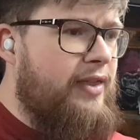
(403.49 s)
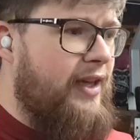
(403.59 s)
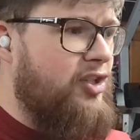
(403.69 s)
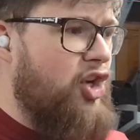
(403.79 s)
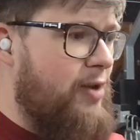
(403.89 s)
I
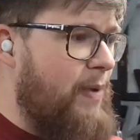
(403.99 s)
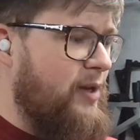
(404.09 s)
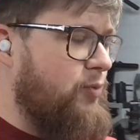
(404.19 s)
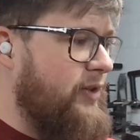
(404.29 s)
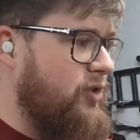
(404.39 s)
think chain
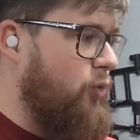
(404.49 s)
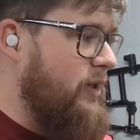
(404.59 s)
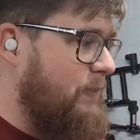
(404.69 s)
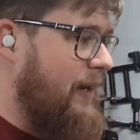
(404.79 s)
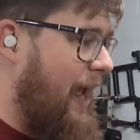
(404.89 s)
bench press has
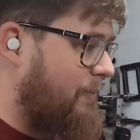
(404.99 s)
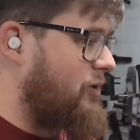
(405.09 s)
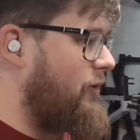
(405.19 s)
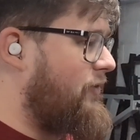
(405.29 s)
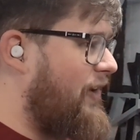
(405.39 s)
always been
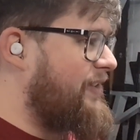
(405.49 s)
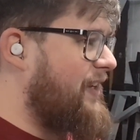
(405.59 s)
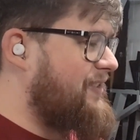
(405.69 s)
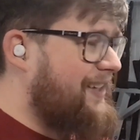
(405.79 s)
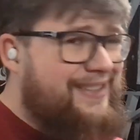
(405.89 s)
absolutely fantastic.